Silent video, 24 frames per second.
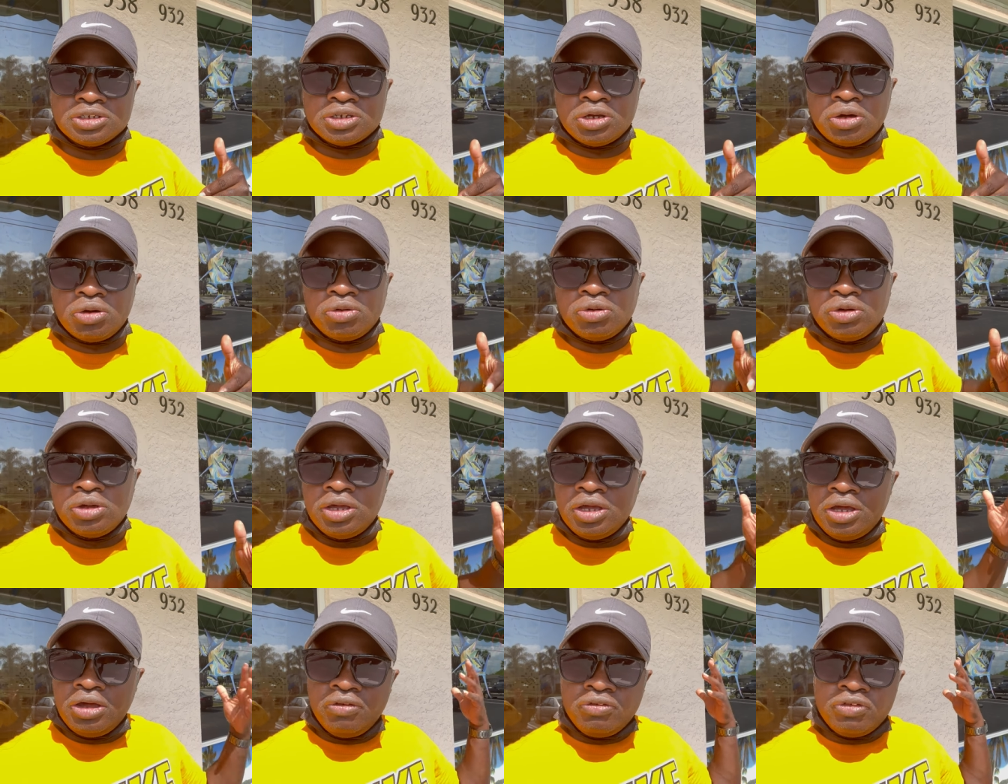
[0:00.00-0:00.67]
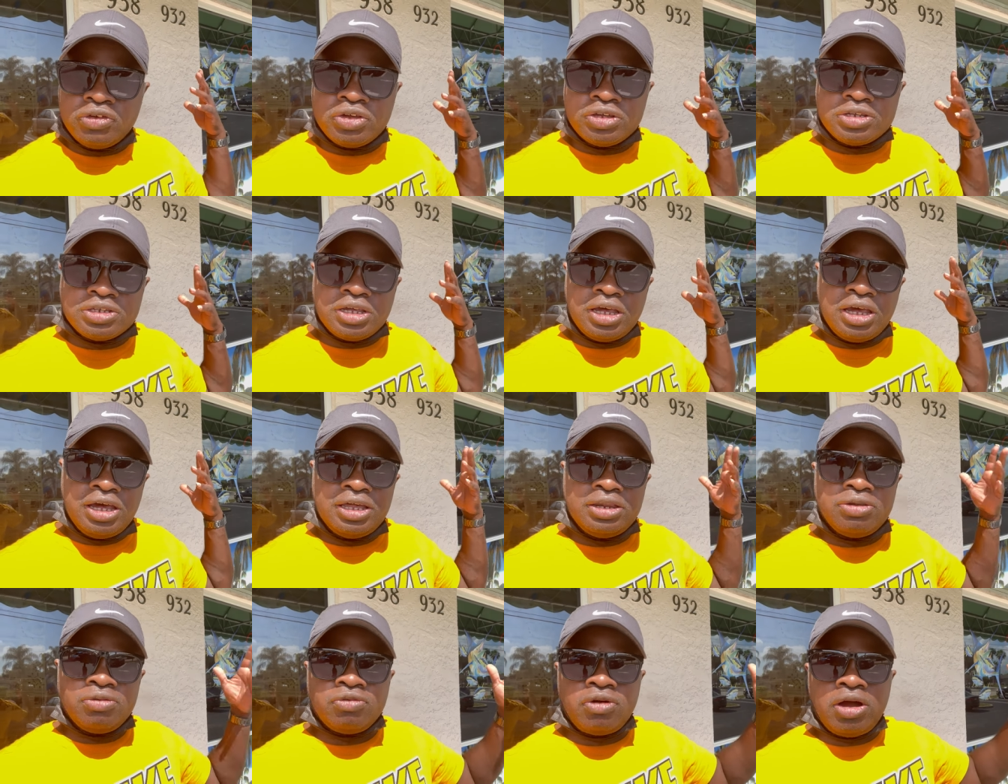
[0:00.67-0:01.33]
So you're
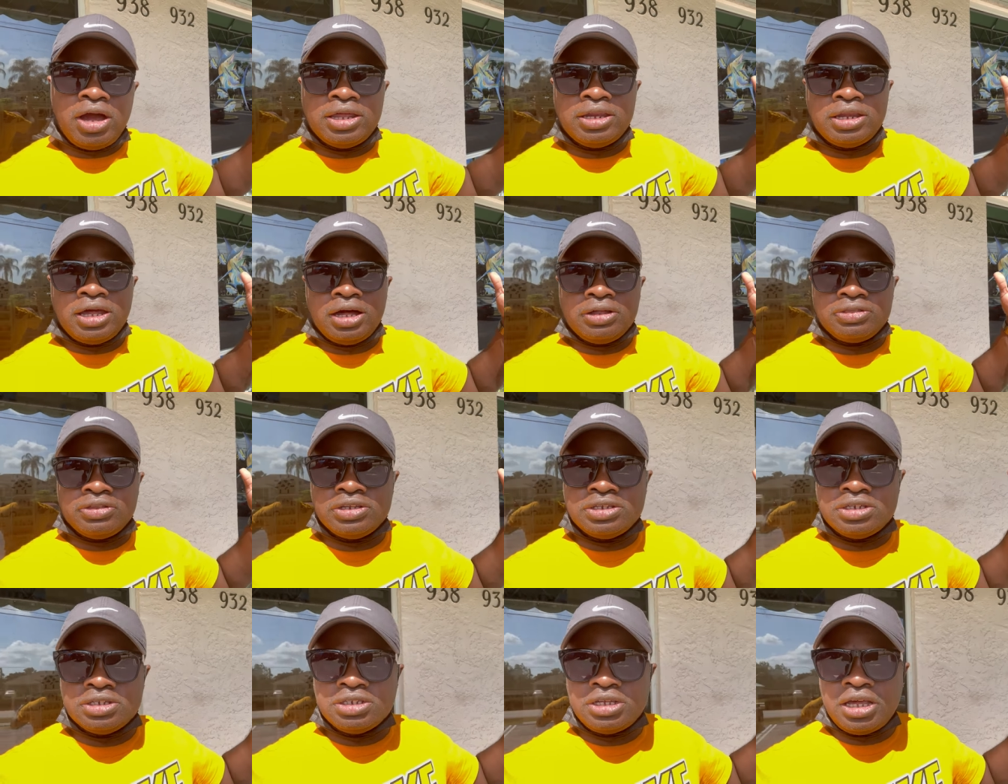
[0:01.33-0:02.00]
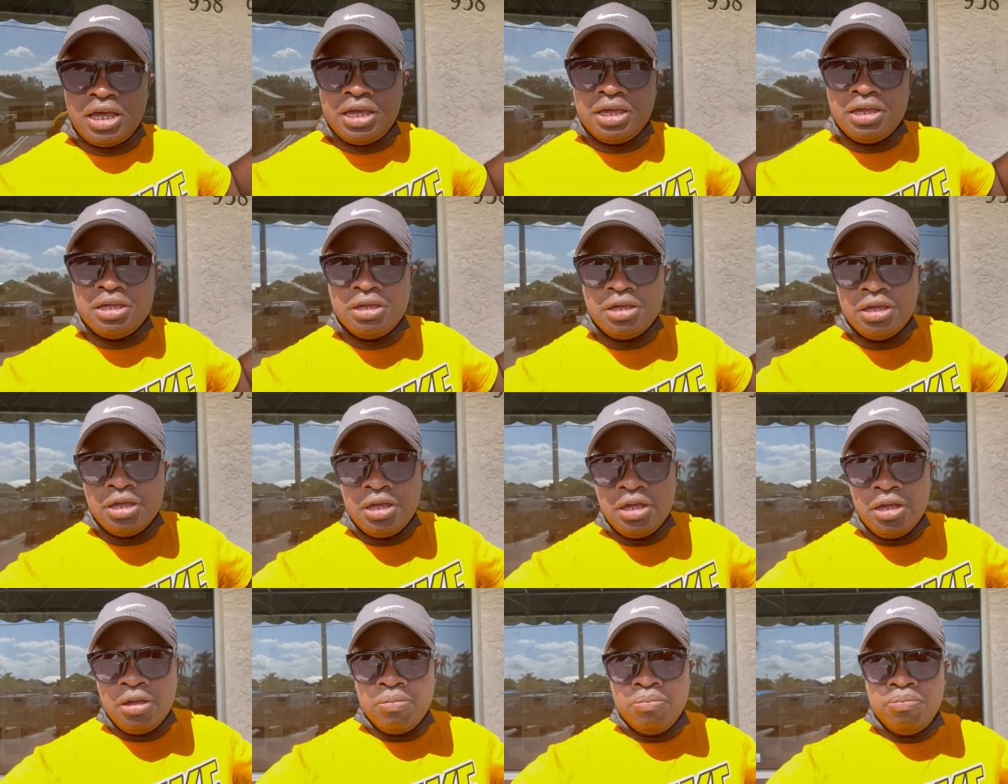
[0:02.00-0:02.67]
saying right now, this is a
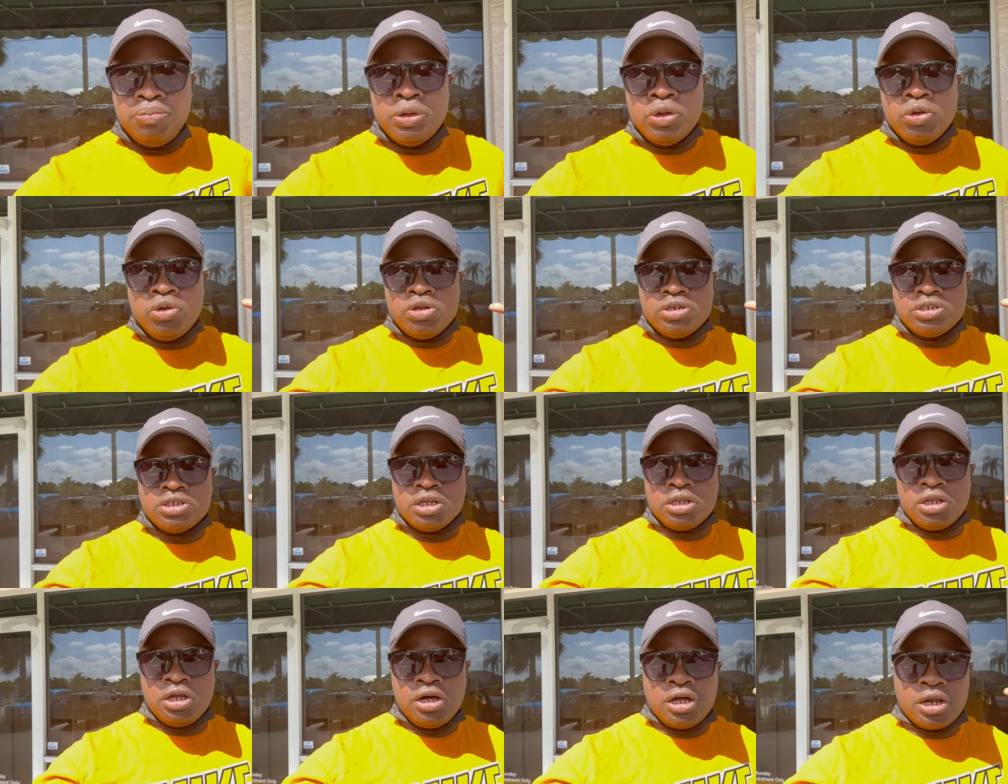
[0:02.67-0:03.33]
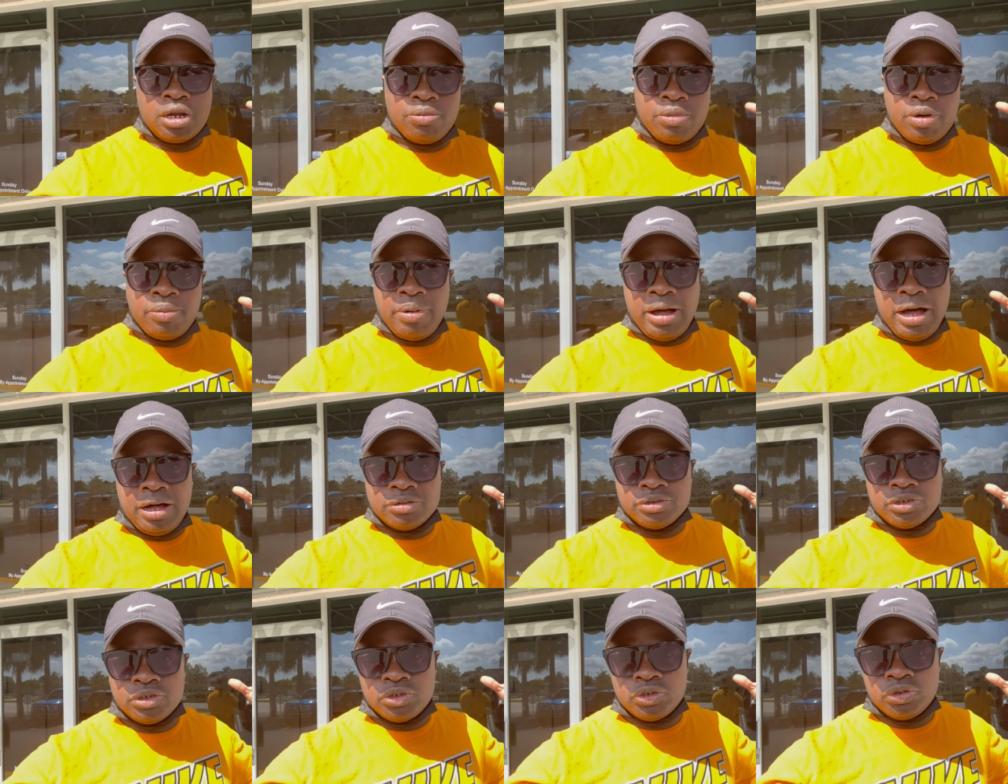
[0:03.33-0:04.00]
beauty salon I'm
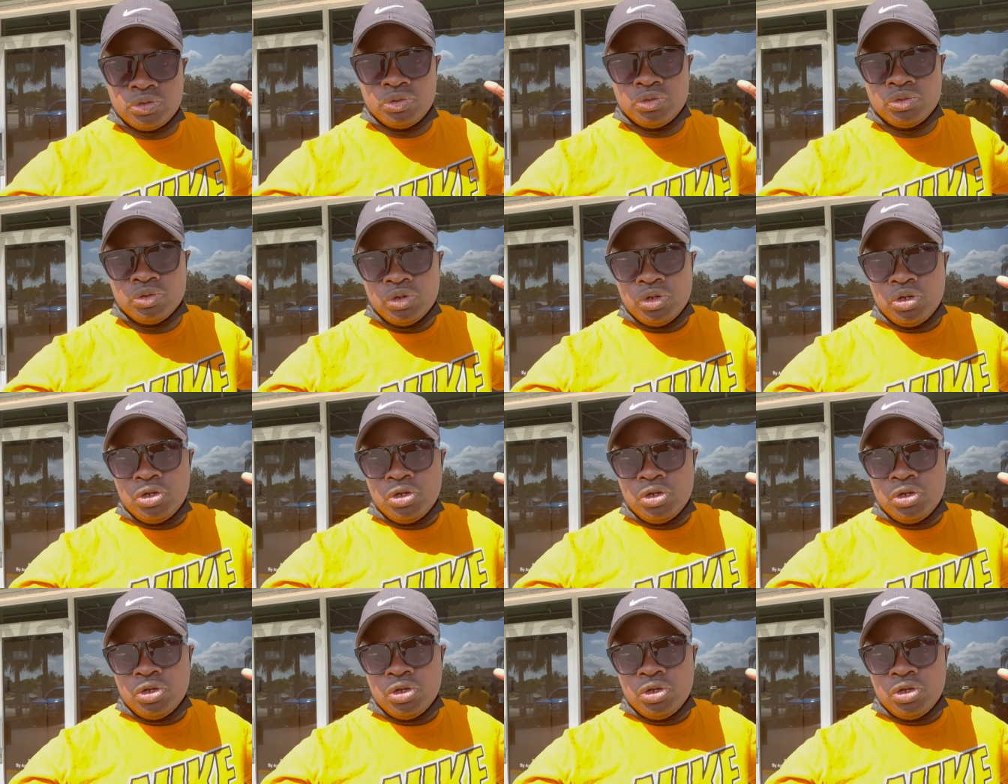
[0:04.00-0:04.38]
about to do.